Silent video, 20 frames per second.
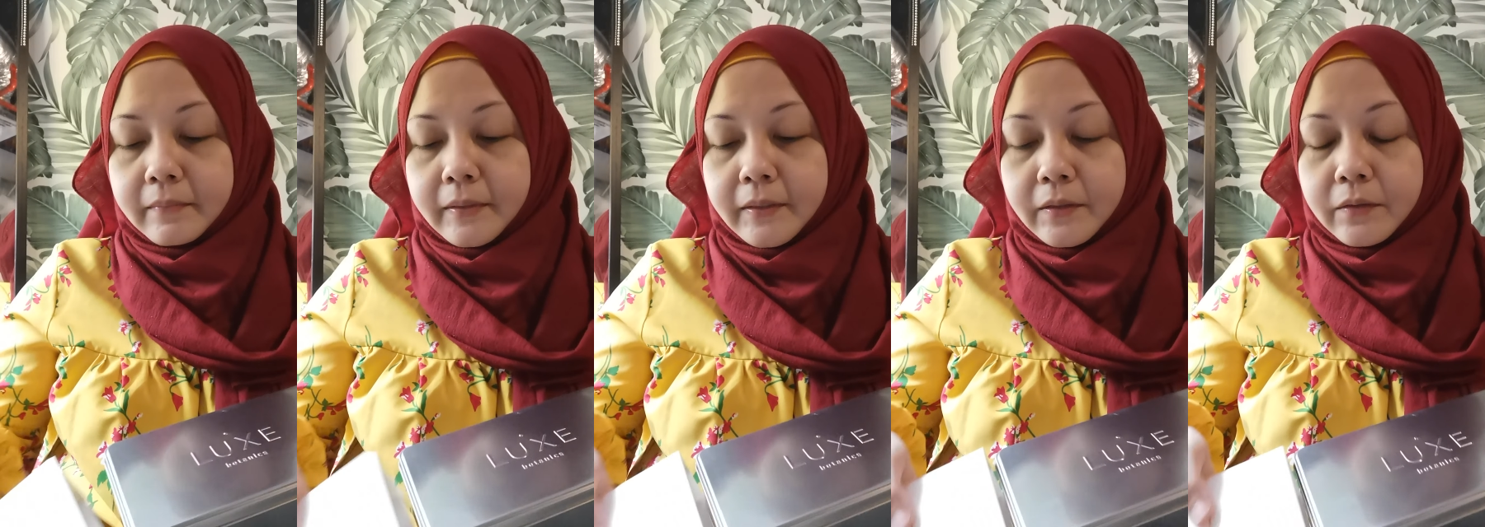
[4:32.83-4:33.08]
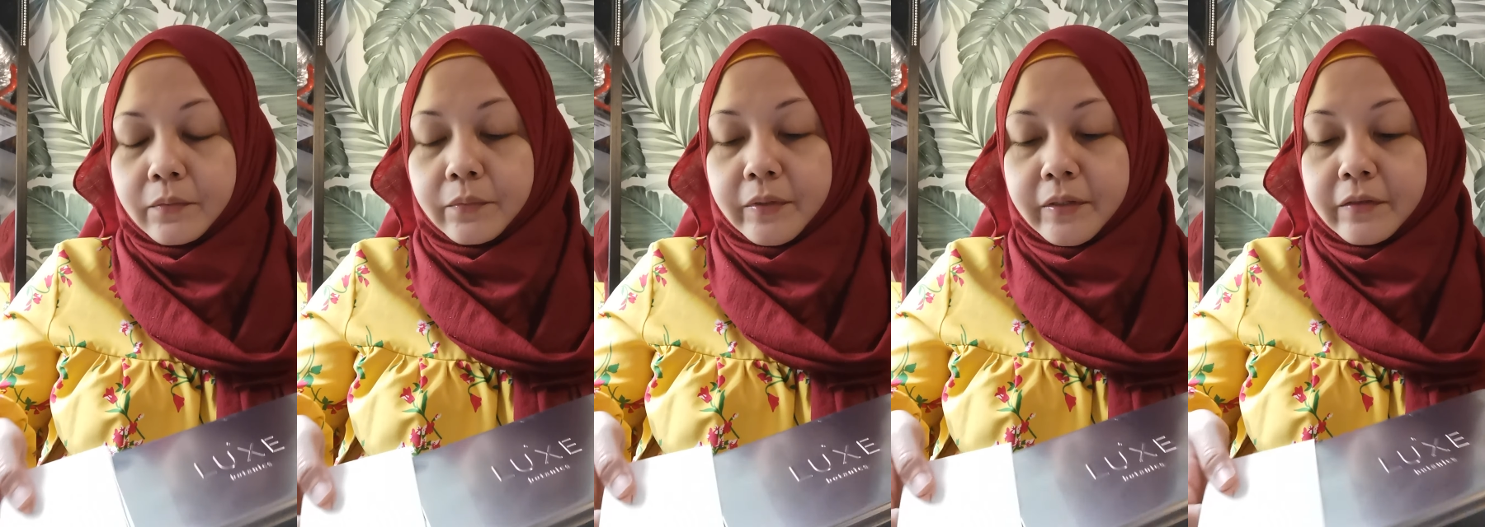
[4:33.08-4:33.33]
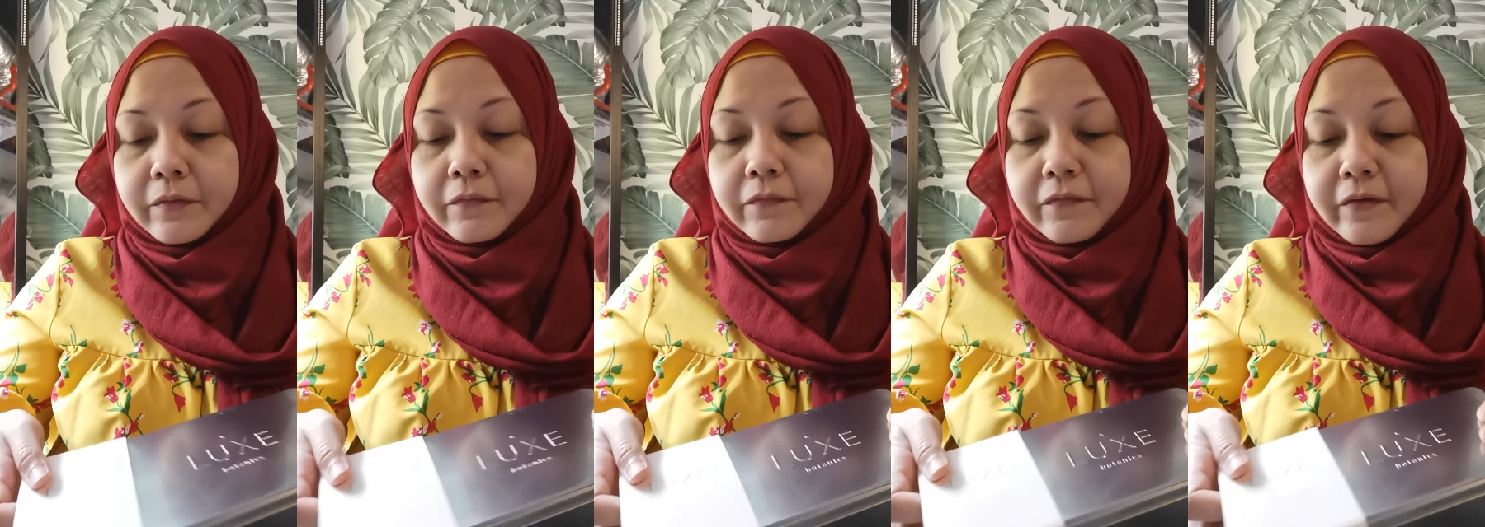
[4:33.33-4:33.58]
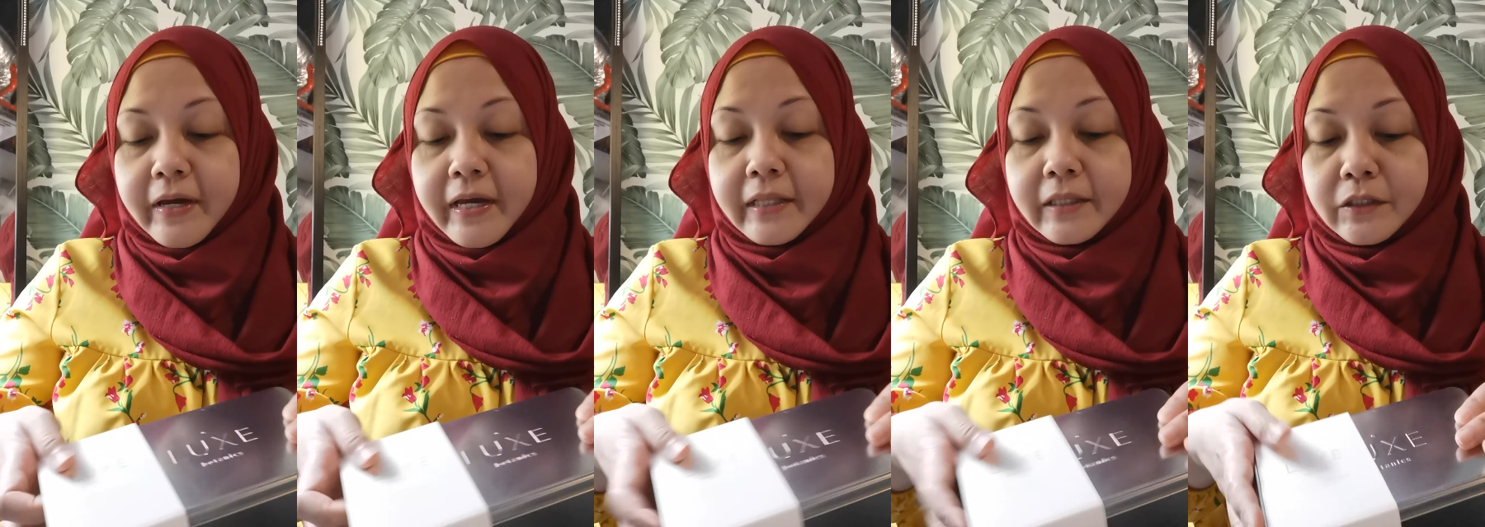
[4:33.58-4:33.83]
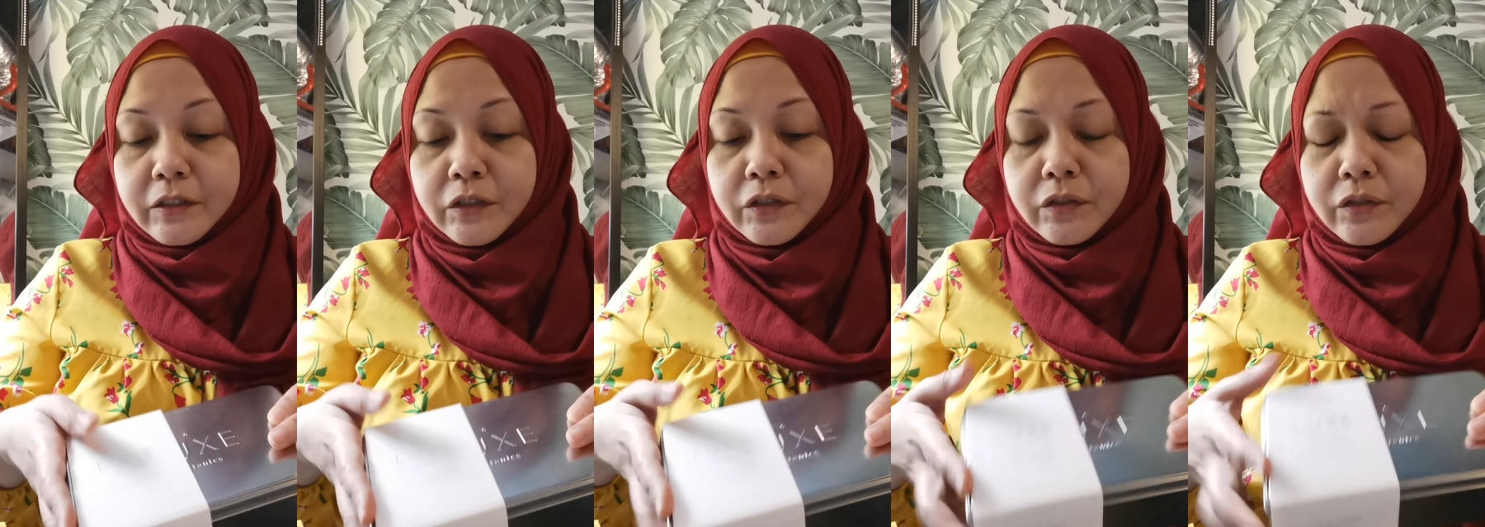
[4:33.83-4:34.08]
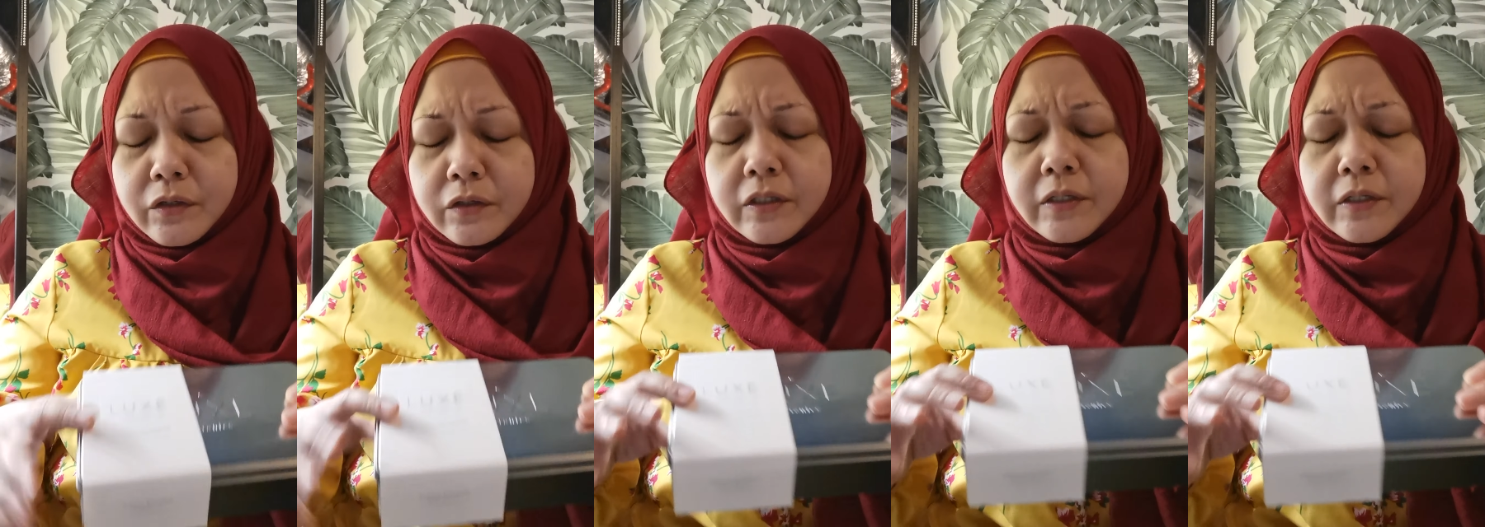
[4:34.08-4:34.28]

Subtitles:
with